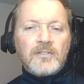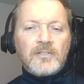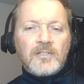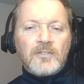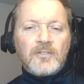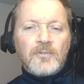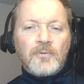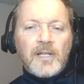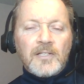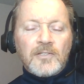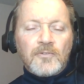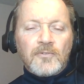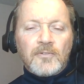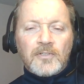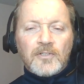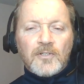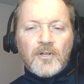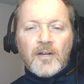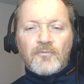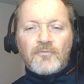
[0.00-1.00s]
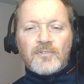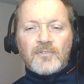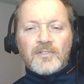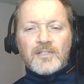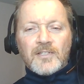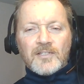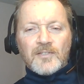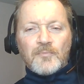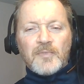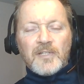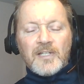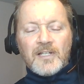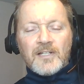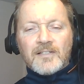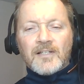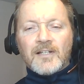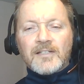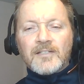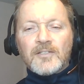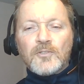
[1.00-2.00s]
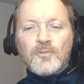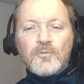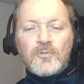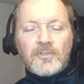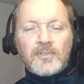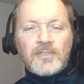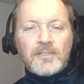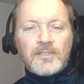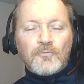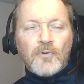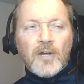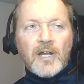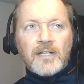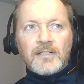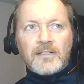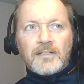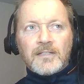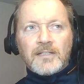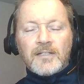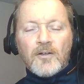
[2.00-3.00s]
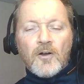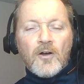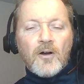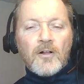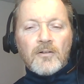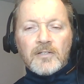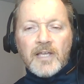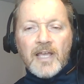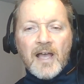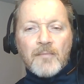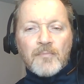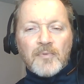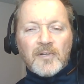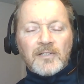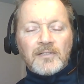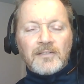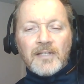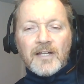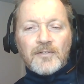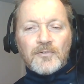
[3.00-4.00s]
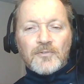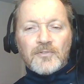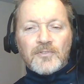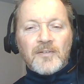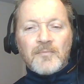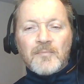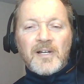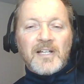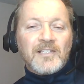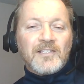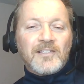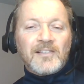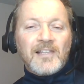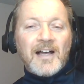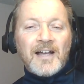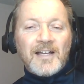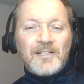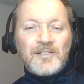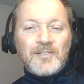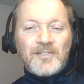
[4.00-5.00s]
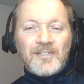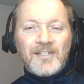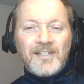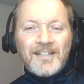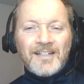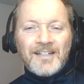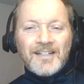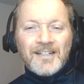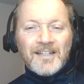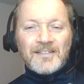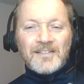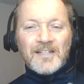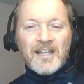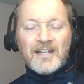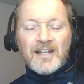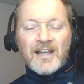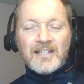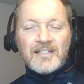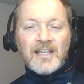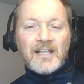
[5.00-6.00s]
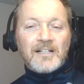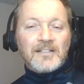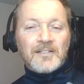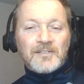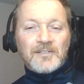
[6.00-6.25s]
to answer at conferences because I usually write it in all capital letters on my slides and, and I yell it